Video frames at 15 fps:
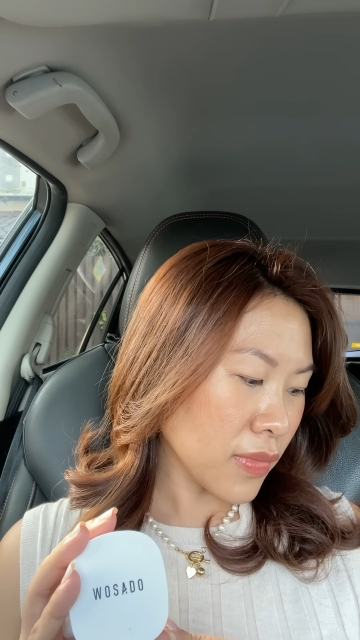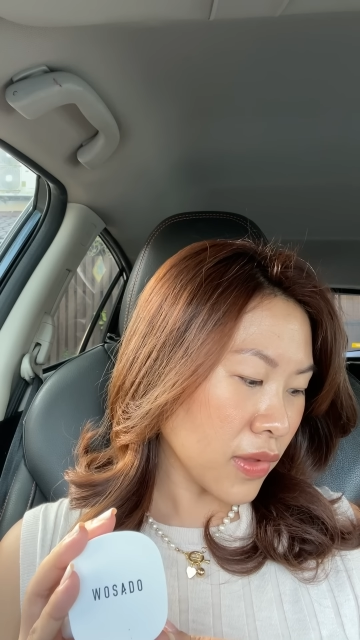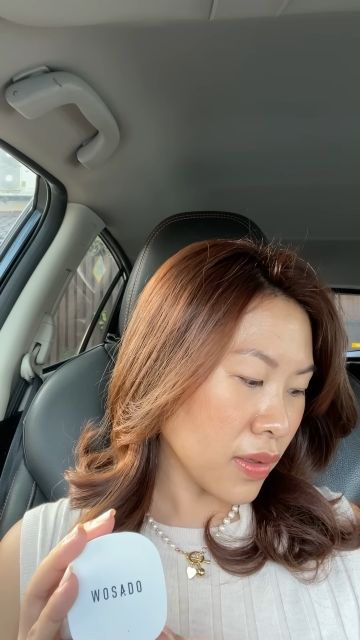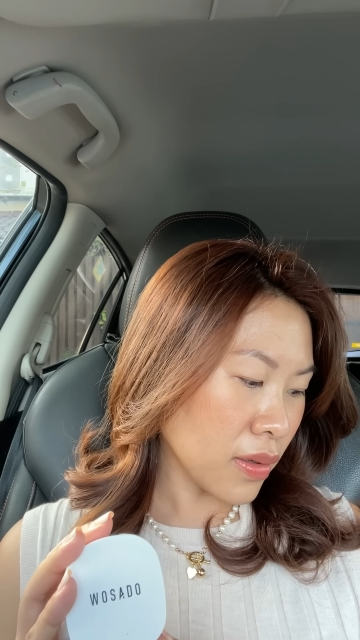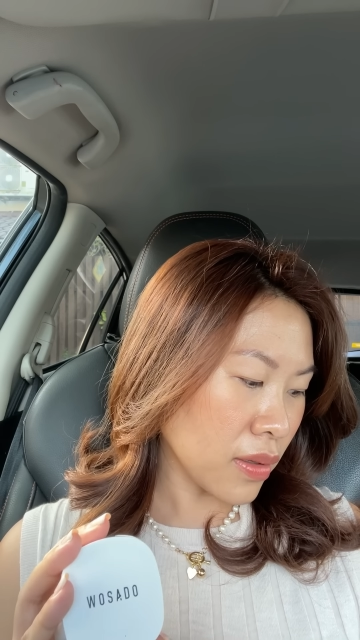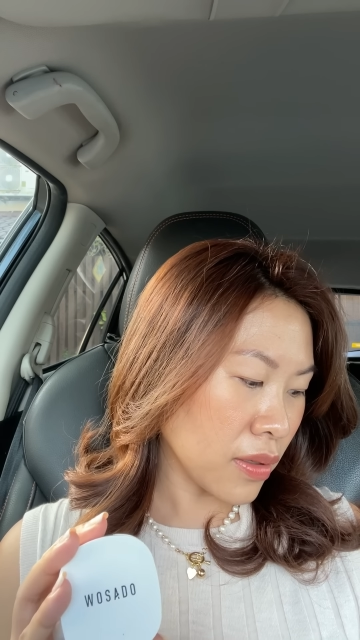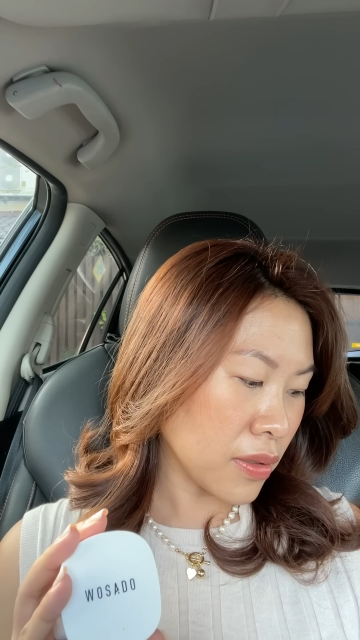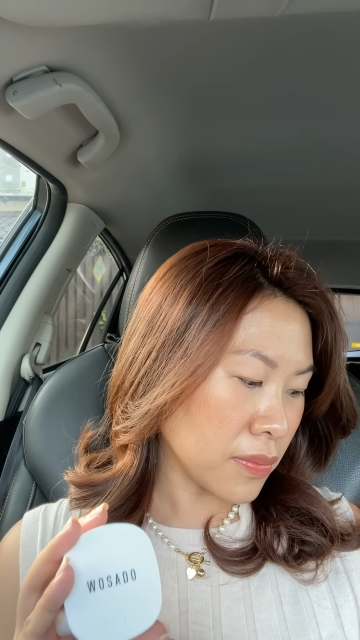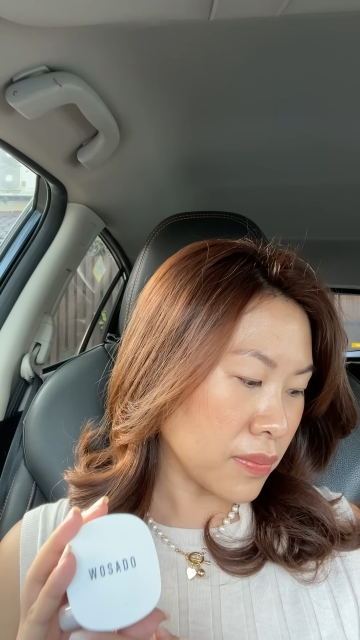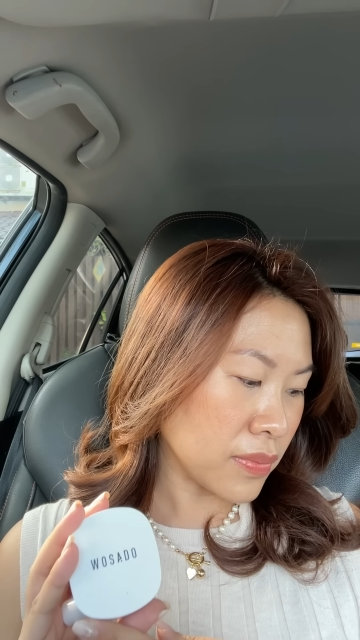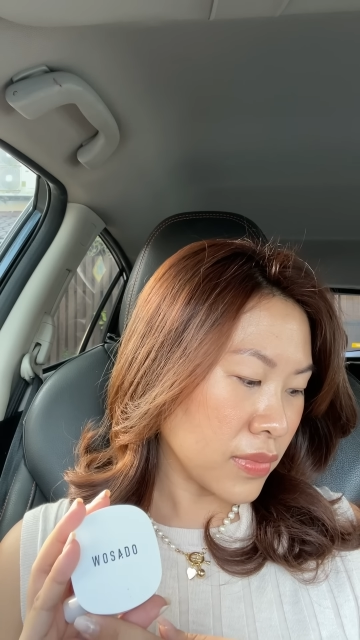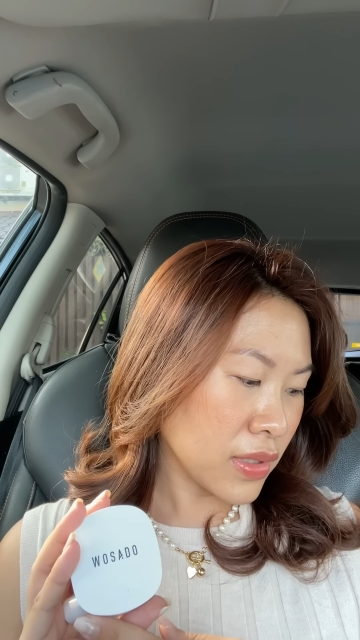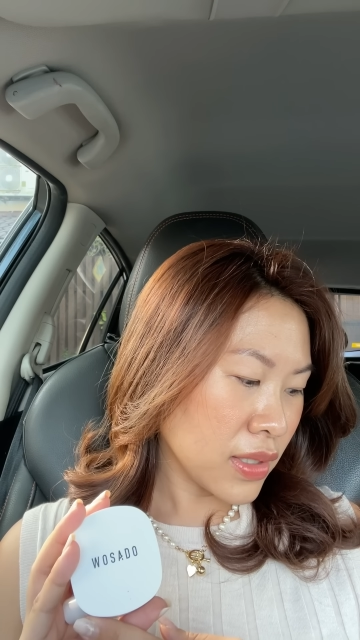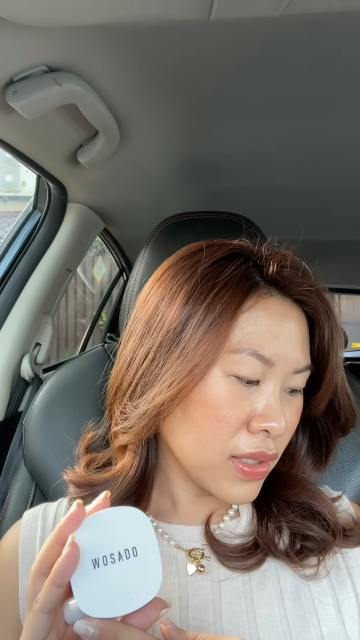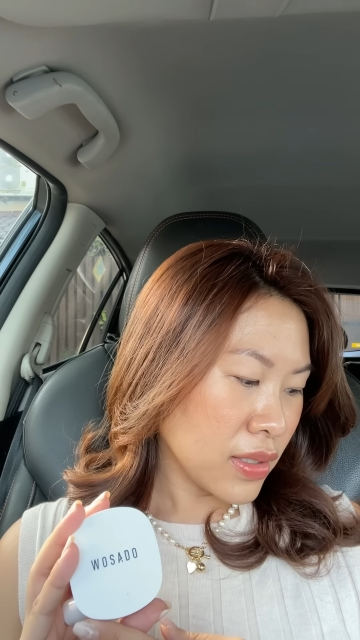
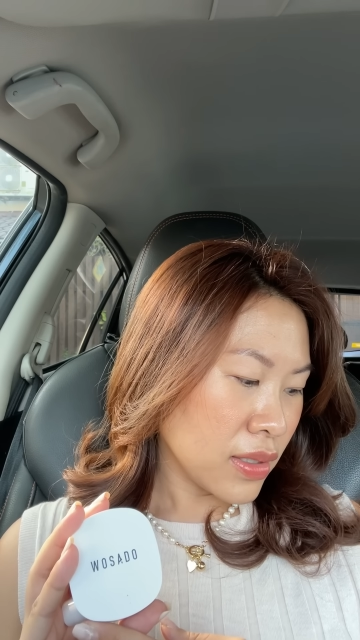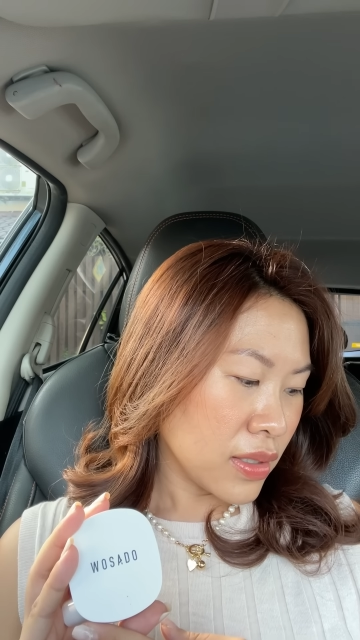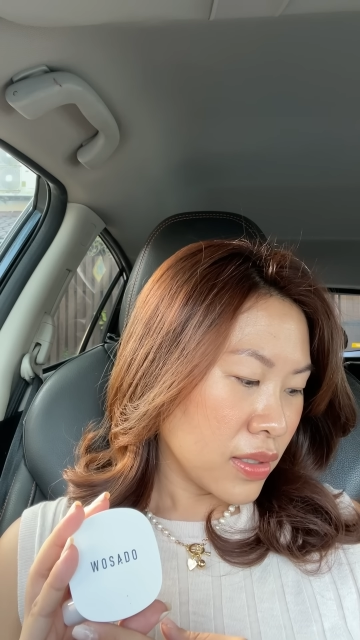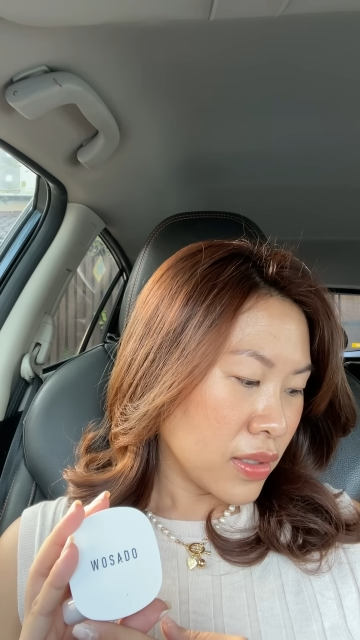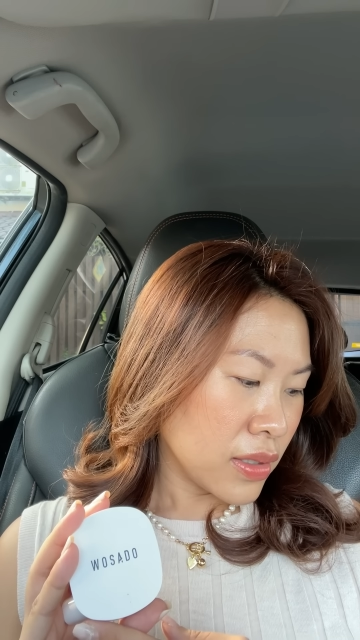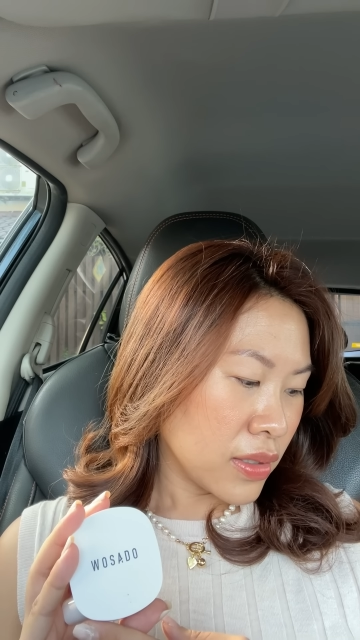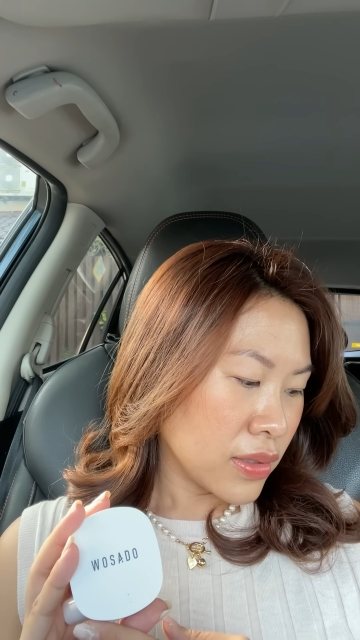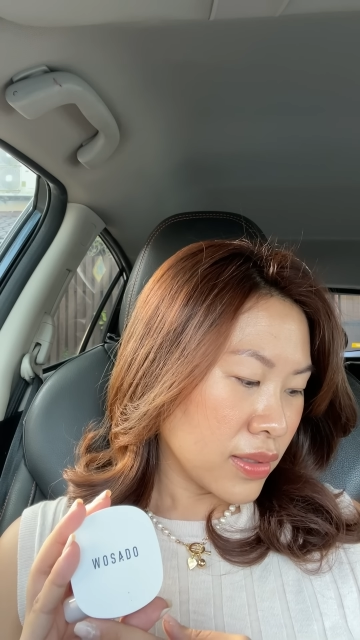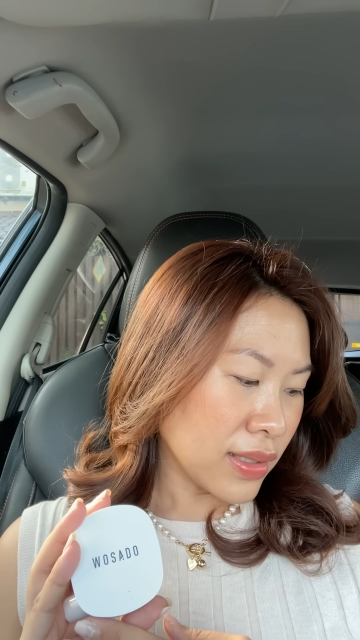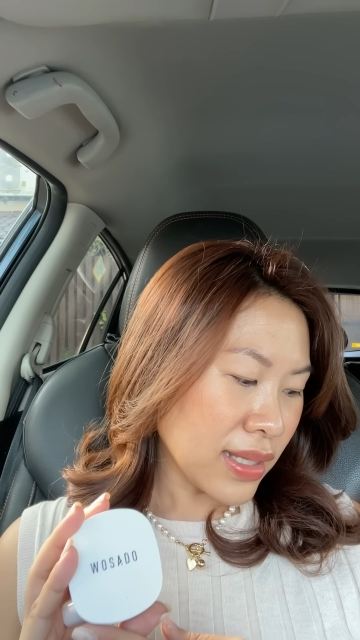The